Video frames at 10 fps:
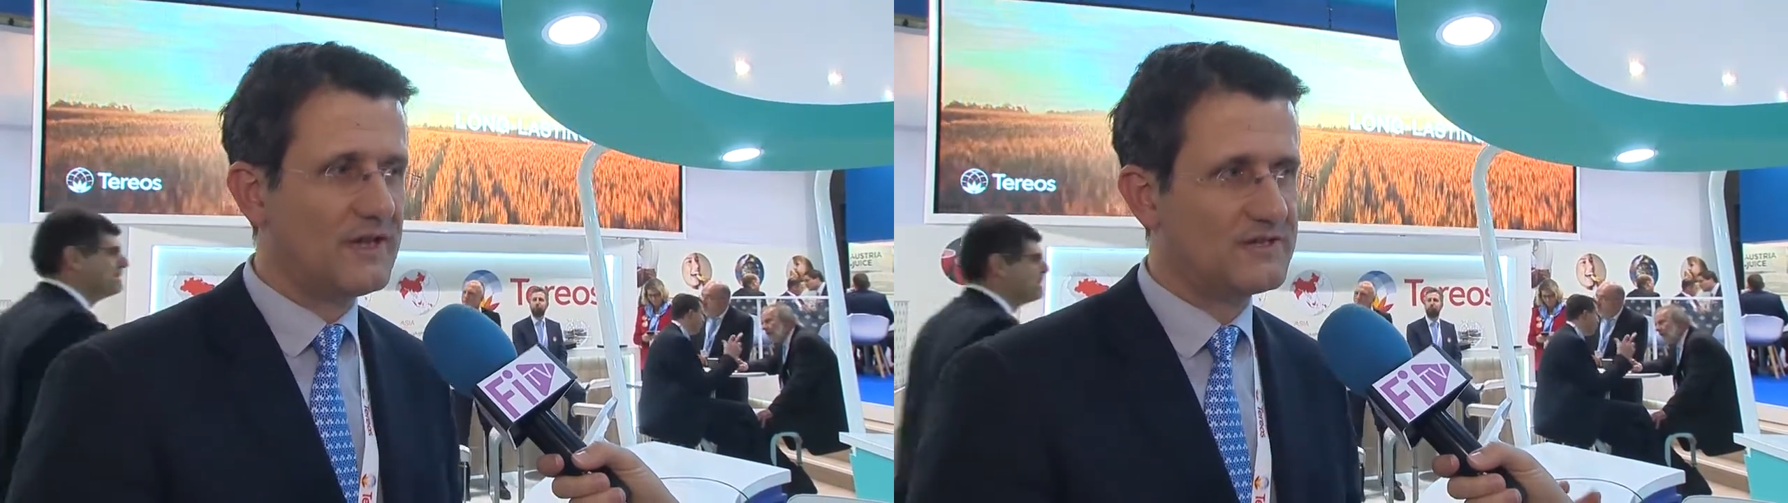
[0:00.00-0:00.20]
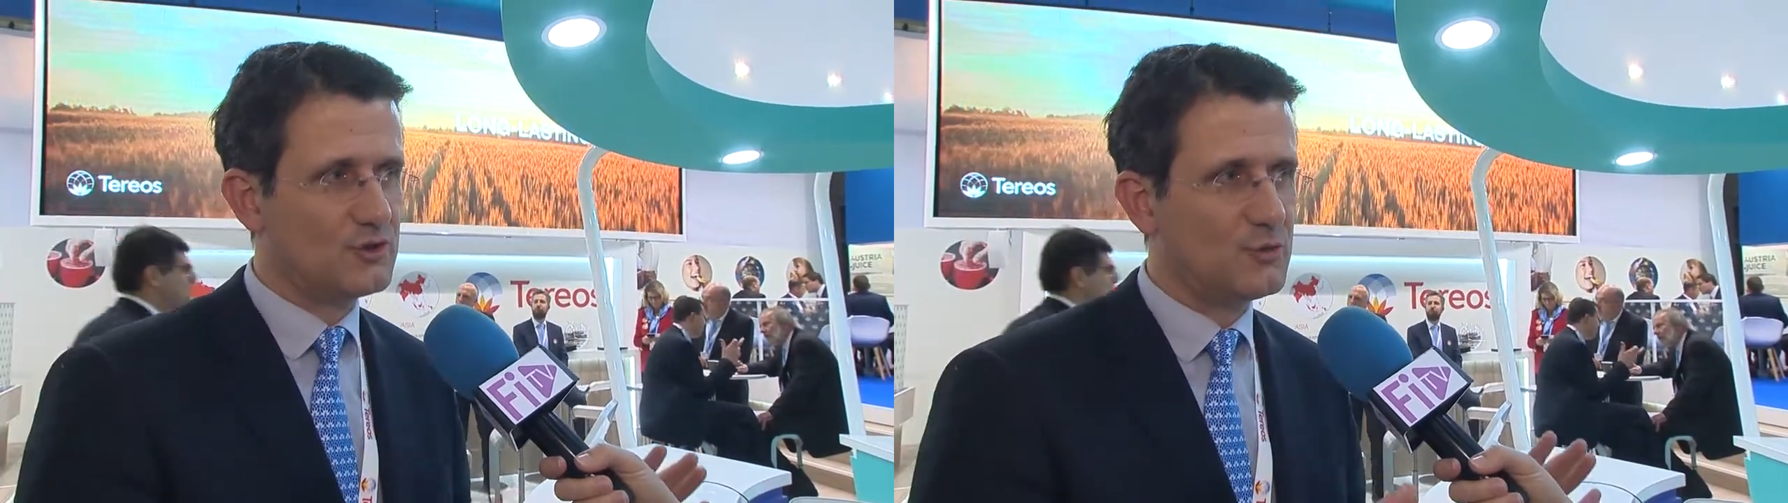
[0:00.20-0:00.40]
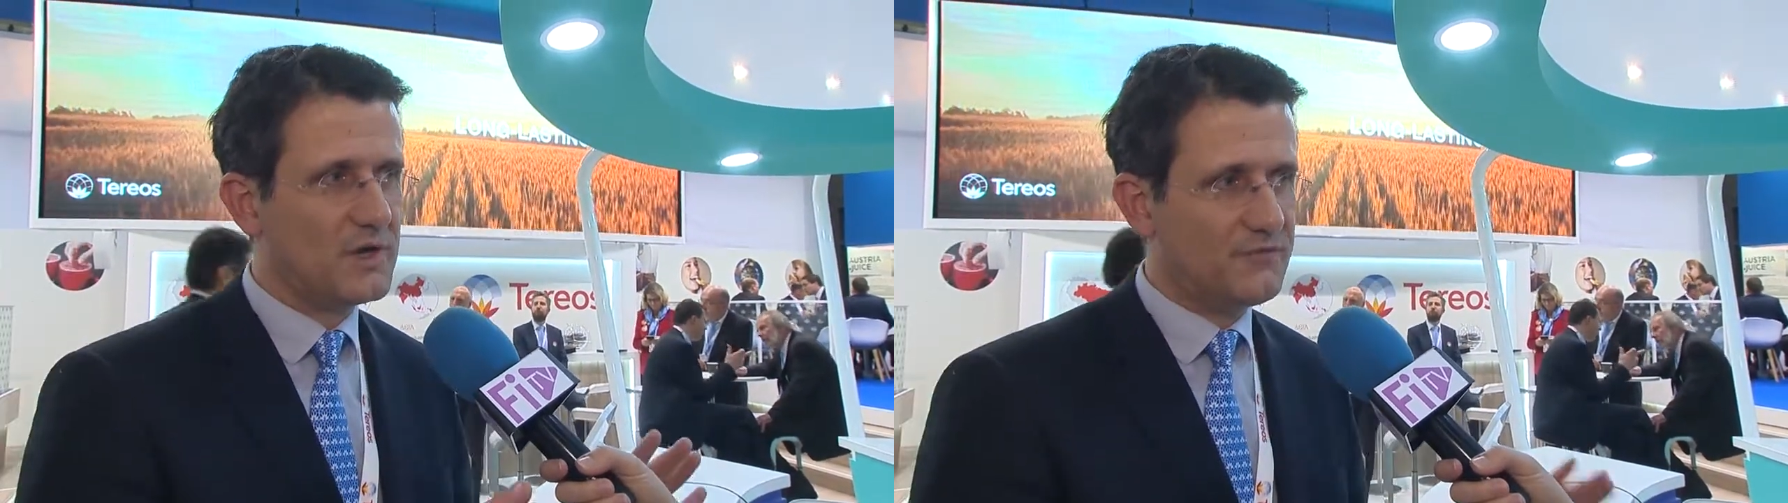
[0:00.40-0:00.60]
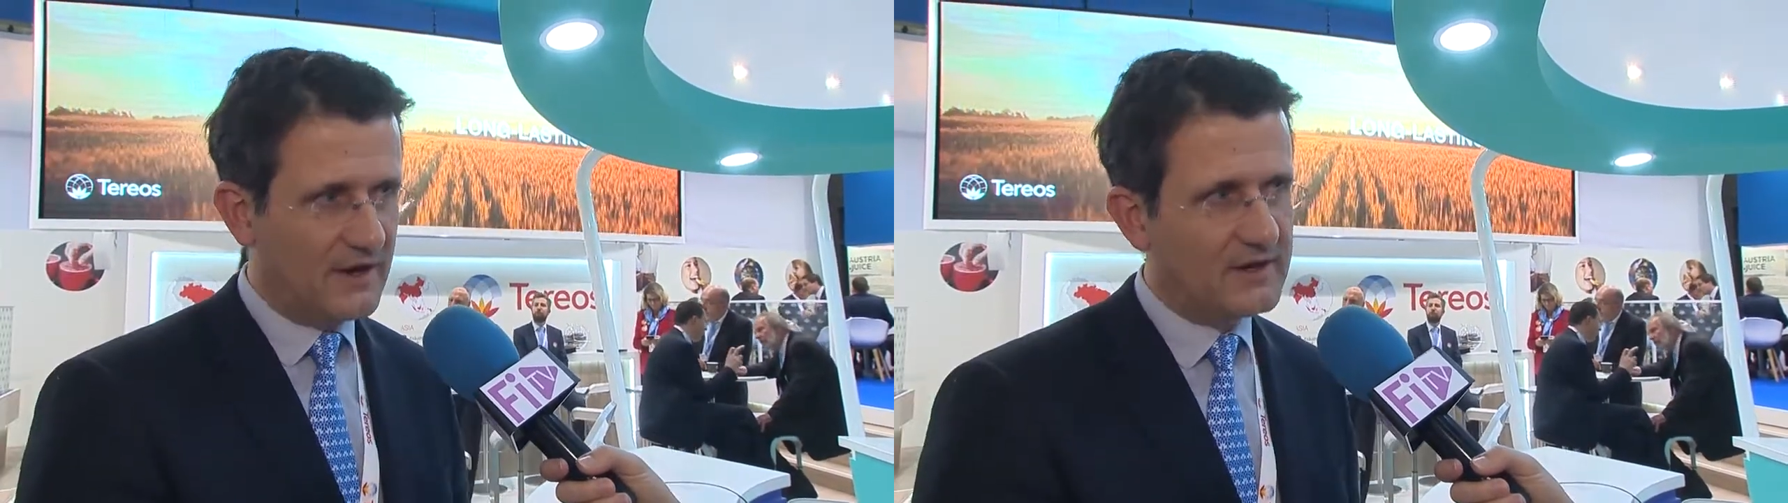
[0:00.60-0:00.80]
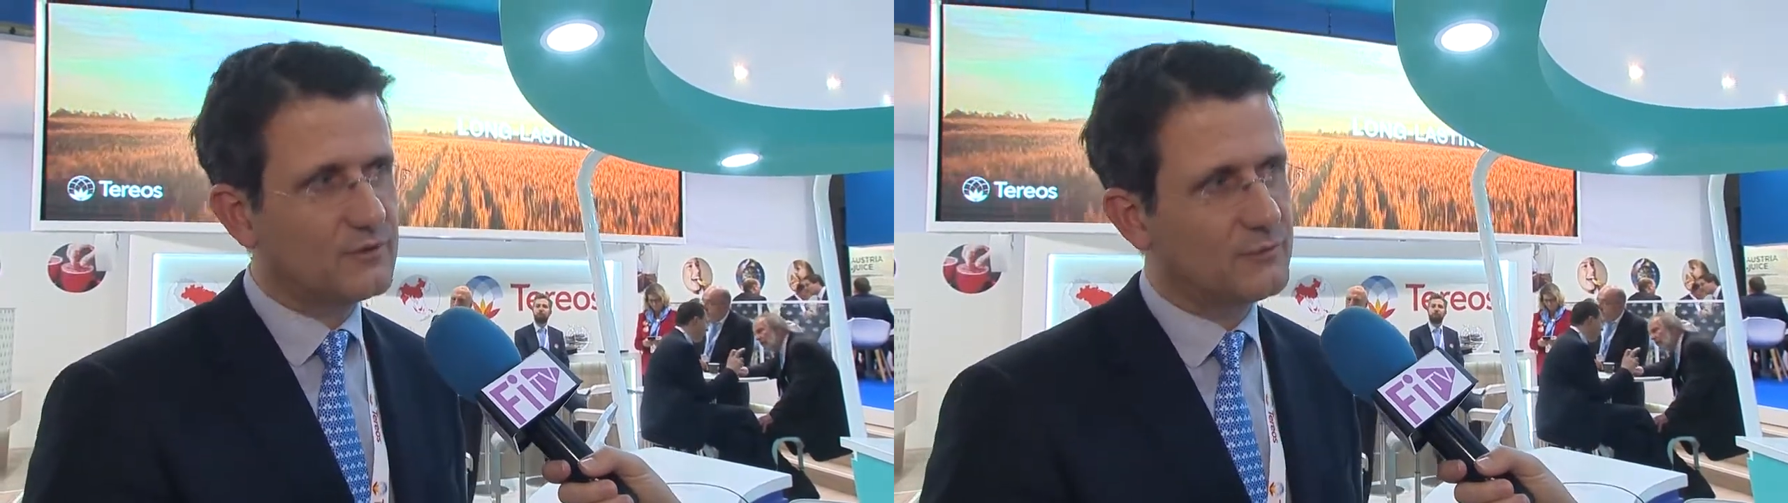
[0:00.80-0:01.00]
that you will
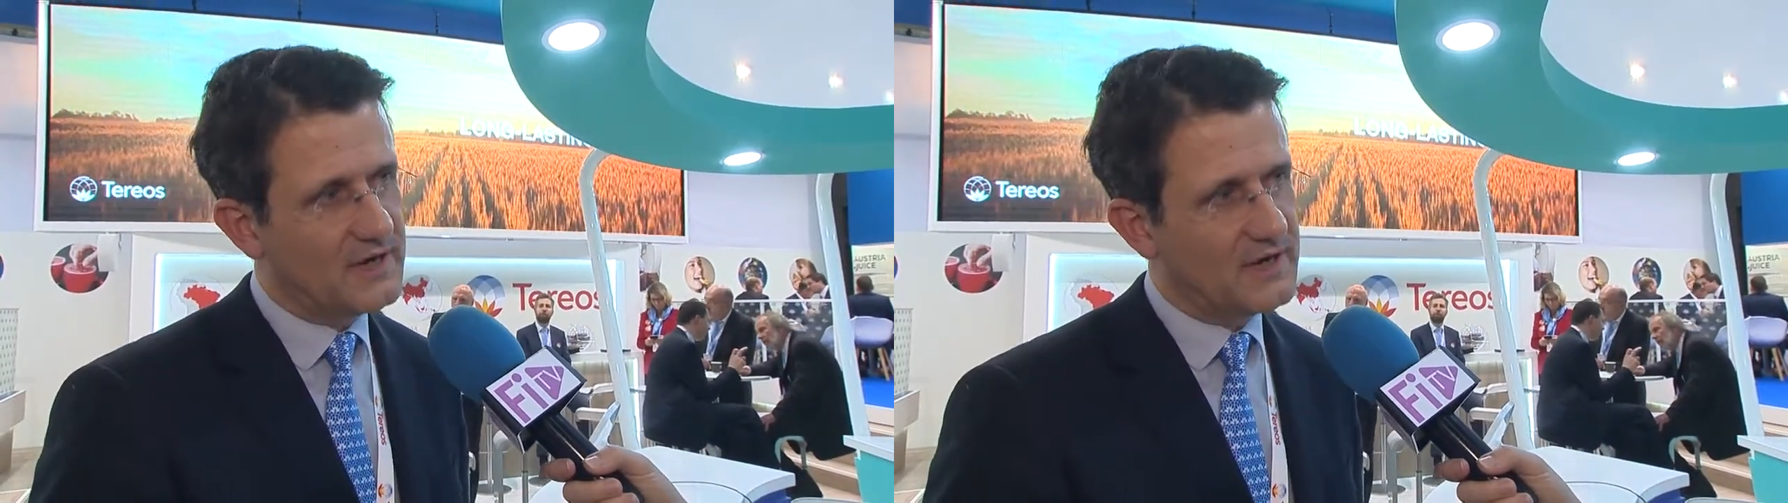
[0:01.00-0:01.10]
find the